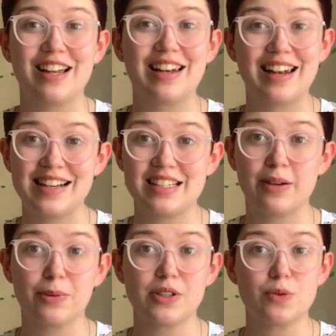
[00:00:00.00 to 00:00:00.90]
unless it
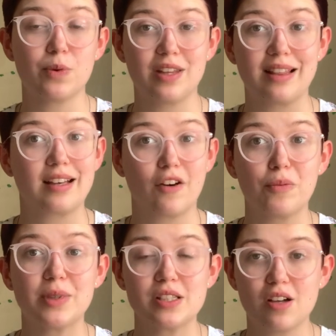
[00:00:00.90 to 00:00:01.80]
was within the
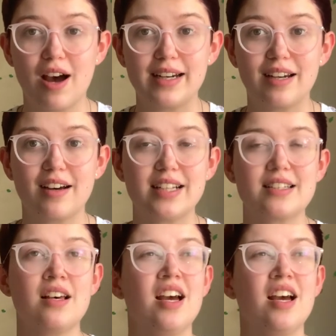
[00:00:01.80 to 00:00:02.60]
government's guidelines.